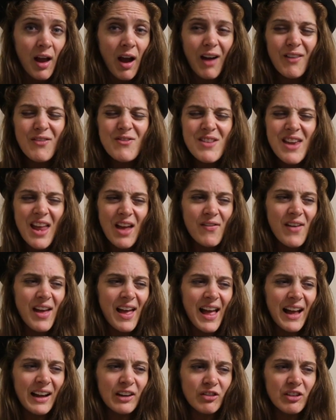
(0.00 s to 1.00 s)
I've never
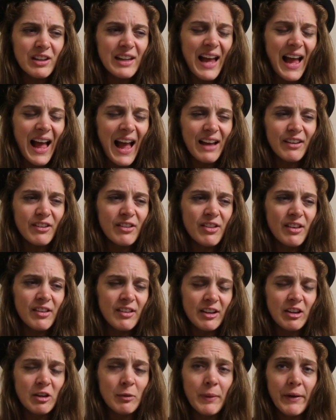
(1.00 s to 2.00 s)
actually had this
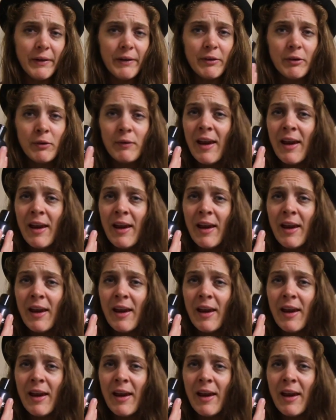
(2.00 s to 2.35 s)
experience